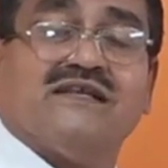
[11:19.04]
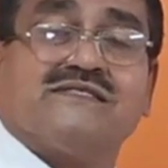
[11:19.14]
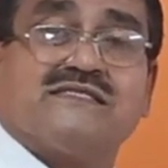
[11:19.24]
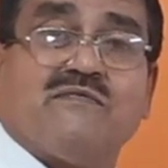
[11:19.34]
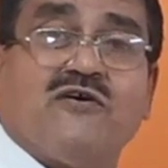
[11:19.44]

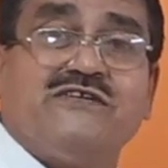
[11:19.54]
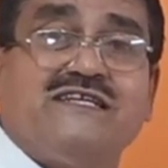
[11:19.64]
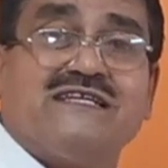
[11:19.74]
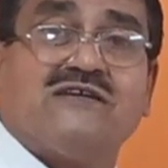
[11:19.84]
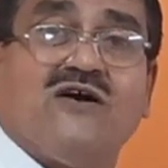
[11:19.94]
And
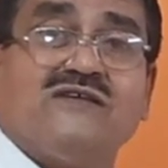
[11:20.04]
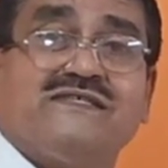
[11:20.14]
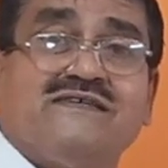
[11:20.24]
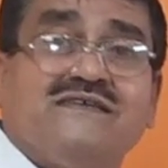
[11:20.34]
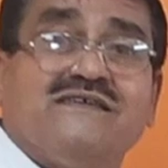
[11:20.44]
subordinate
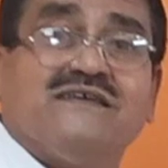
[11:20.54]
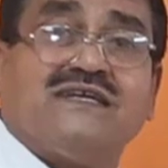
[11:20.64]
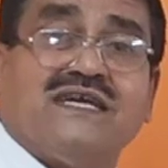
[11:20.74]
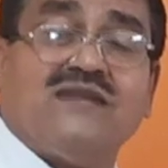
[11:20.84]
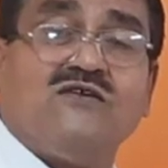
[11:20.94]
clause
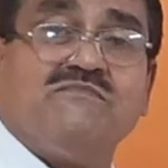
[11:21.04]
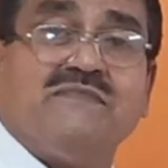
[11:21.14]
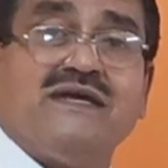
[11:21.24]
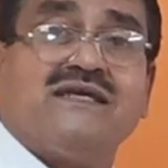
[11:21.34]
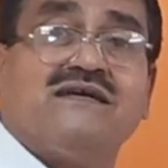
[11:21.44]
cannot
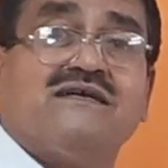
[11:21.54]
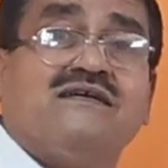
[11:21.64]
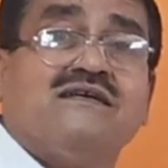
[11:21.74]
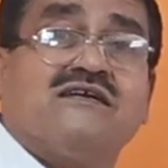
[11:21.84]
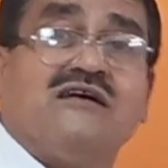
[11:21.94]

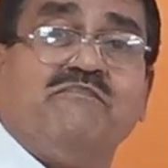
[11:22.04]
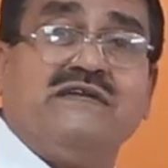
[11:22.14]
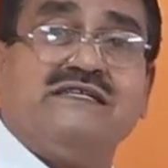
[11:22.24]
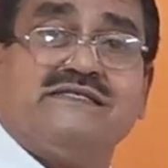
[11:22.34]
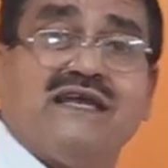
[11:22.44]
make
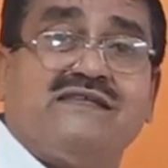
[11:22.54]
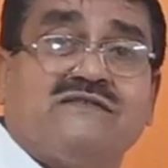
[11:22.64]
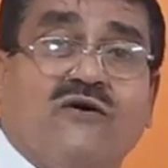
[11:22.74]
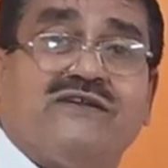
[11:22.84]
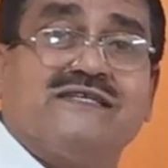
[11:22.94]
complete
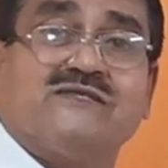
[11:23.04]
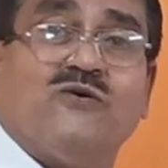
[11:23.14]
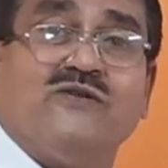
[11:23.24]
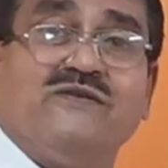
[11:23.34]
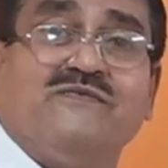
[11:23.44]
sense on its
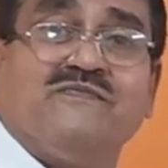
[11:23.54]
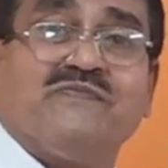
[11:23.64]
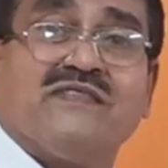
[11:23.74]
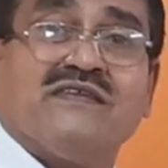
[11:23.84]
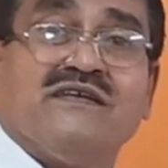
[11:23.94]
own.